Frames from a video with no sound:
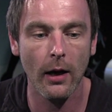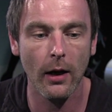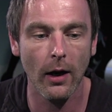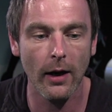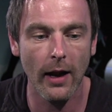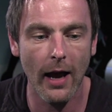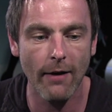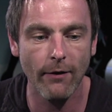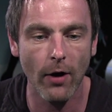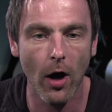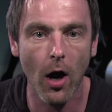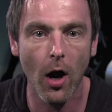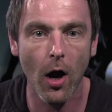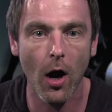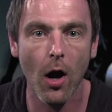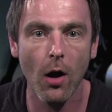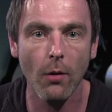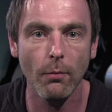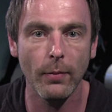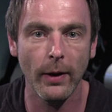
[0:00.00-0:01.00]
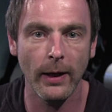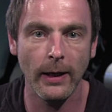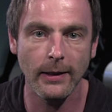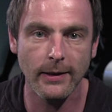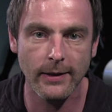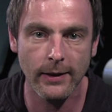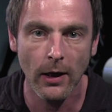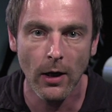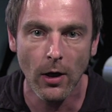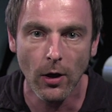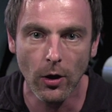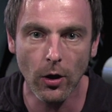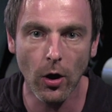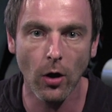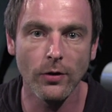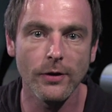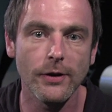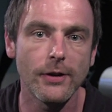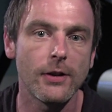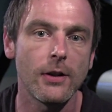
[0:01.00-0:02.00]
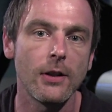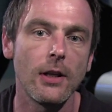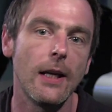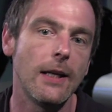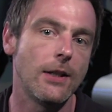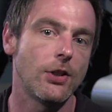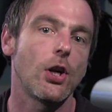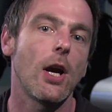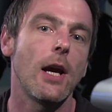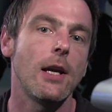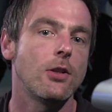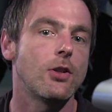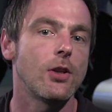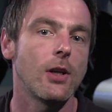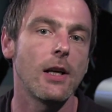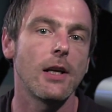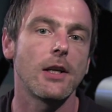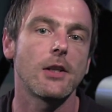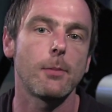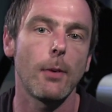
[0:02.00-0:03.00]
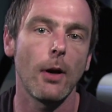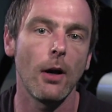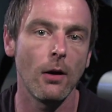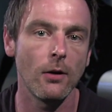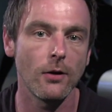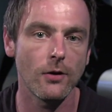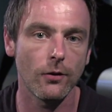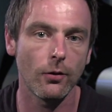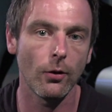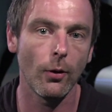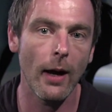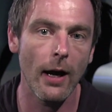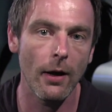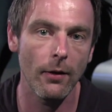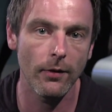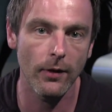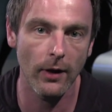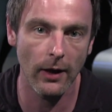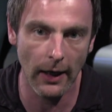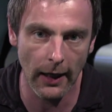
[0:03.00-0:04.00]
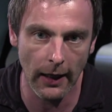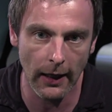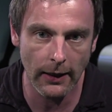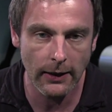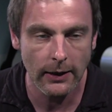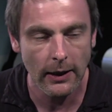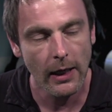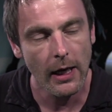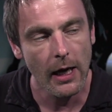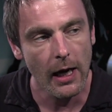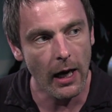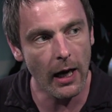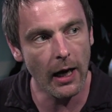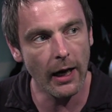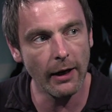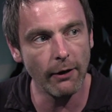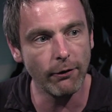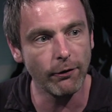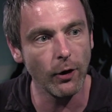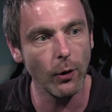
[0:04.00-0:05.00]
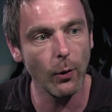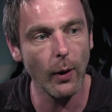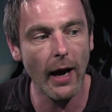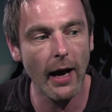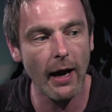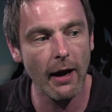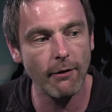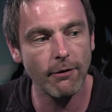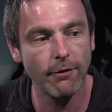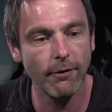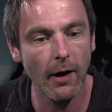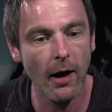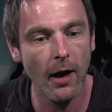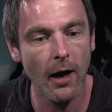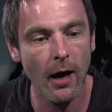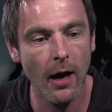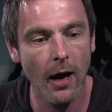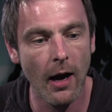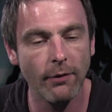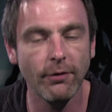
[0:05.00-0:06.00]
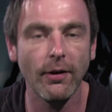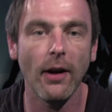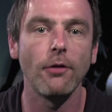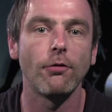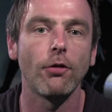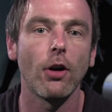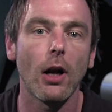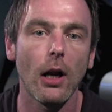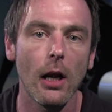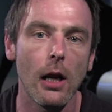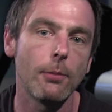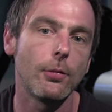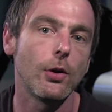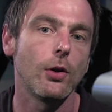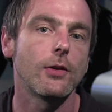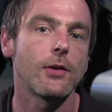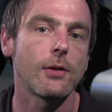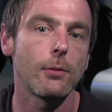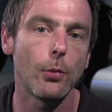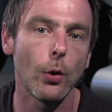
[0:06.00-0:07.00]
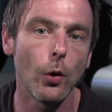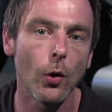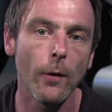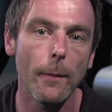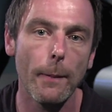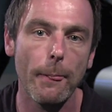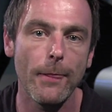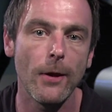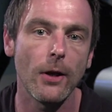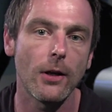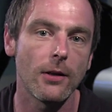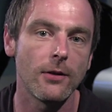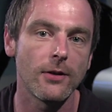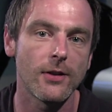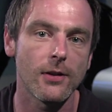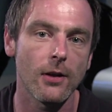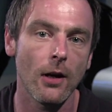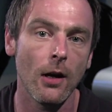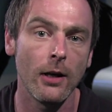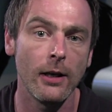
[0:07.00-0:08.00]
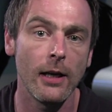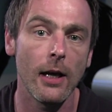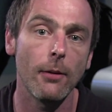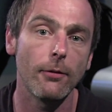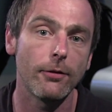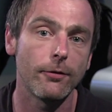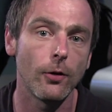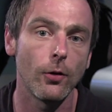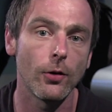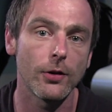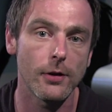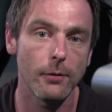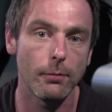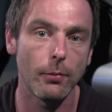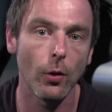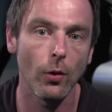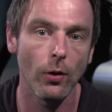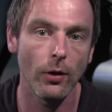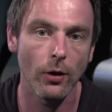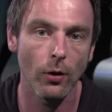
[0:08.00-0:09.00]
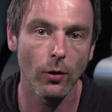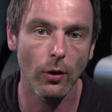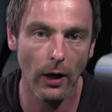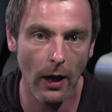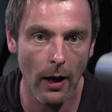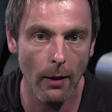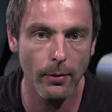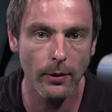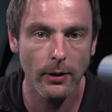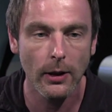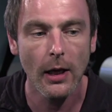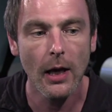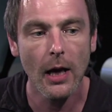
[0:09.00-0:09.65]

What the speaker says: kind of have a heartbeat, constantly changing experience throughout the year. If you have a favourite club you support, you can sign up for Support Your Club.